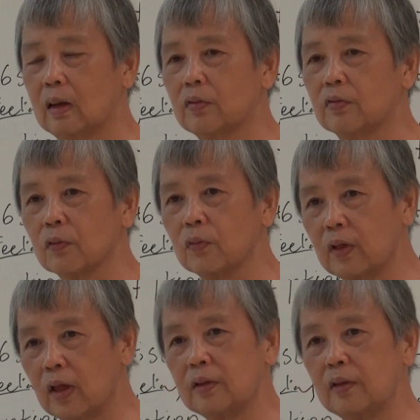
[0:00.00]
So
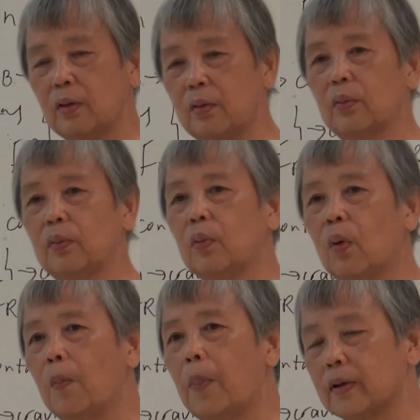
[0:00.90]
then you
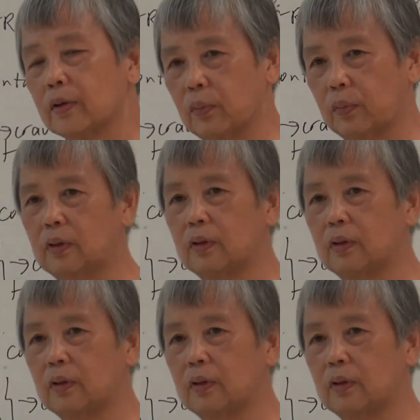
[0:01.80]
go back to it